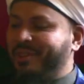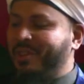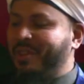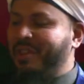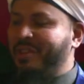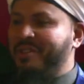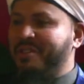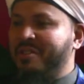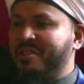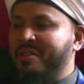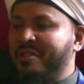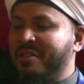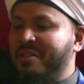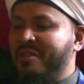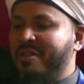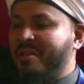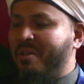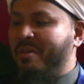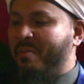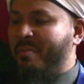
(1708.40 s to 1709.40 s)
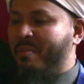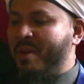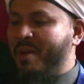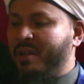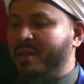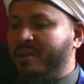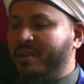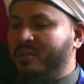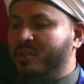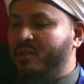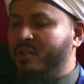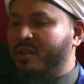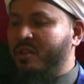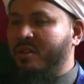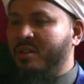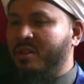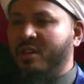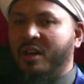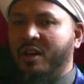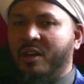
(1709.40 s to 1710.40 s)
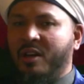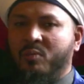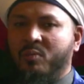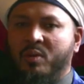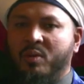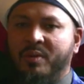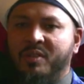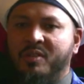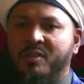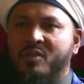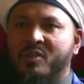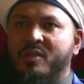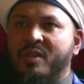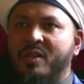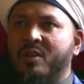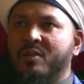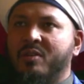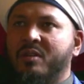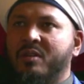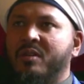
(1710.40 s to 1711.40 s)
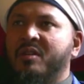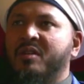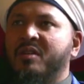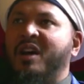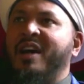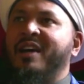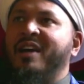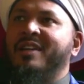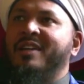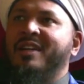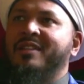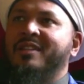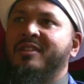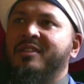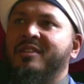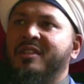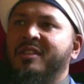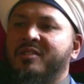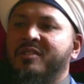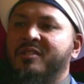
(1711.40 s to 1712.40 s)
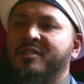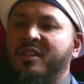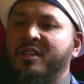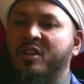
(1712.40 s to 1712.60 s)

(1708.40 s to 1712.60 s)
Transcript: Because men's and women's now, identities, they are